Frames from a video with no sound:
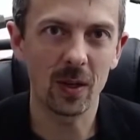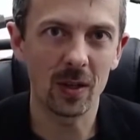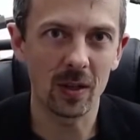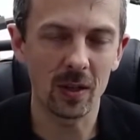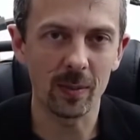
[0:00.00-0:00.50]

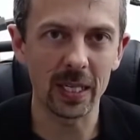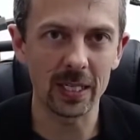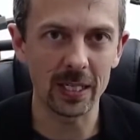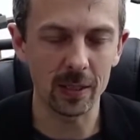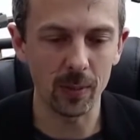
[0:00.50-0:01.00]
The
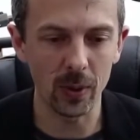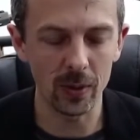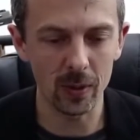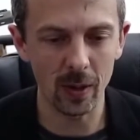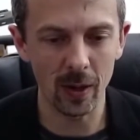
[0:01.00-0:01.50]
ability to
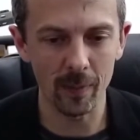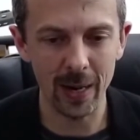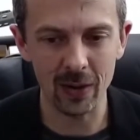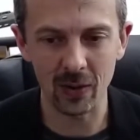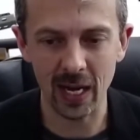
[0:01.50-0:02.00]
put a
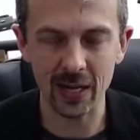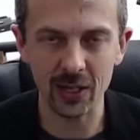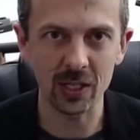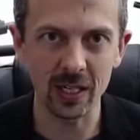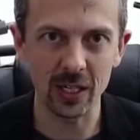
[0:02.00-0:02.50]
barreled
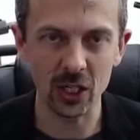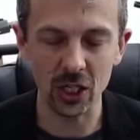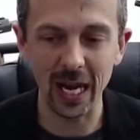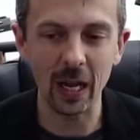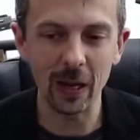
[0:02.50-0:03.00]
action
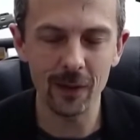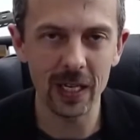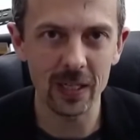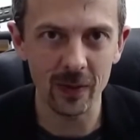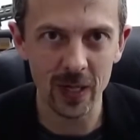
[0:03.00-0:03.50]
shell
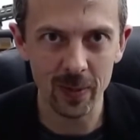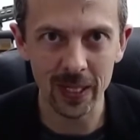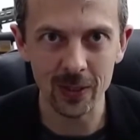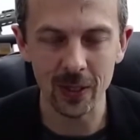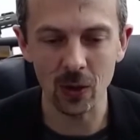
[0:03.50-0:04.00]
effectively
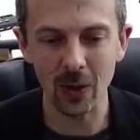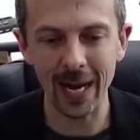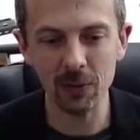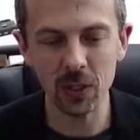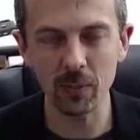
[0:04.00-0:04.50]
means that your
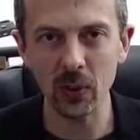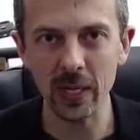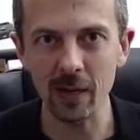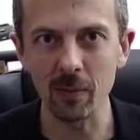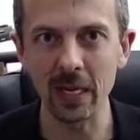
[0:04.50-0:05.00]
outer
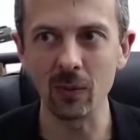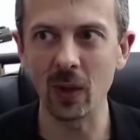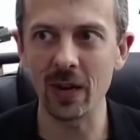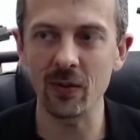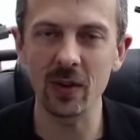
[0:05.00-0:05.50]
body can be
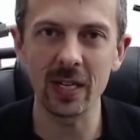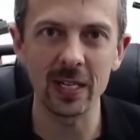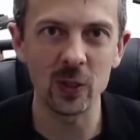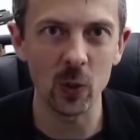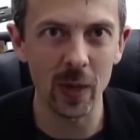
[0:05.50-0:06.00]
whatever it
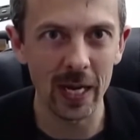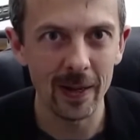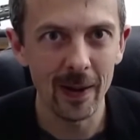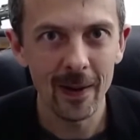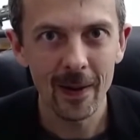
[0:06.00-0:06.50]
needs to be.
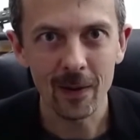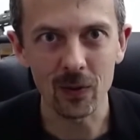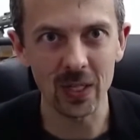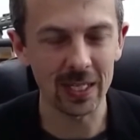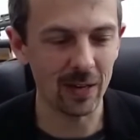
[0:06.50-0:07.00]

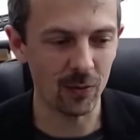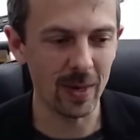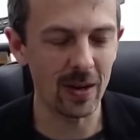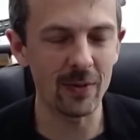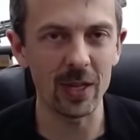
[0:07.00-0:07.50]
We're seeing that from
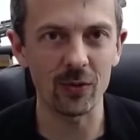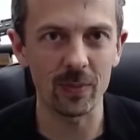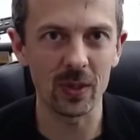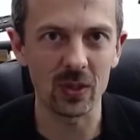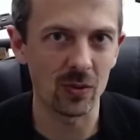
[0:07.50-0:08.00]
everything
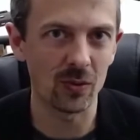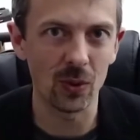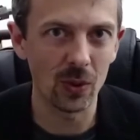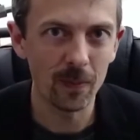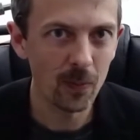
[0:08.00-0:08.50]
from the
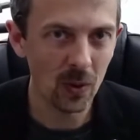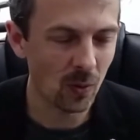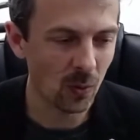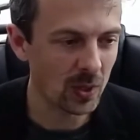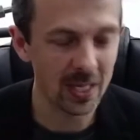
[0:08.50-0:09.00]
Tavor
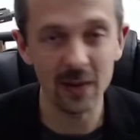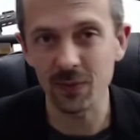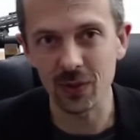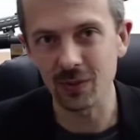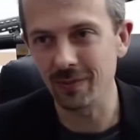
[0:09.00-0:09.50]
onward, the
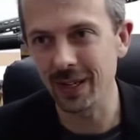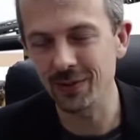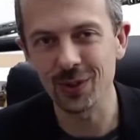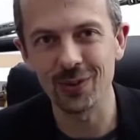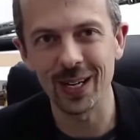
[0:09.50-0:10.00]

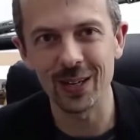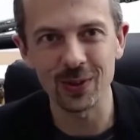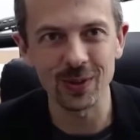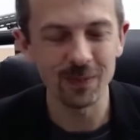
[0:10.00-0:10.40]
F2000.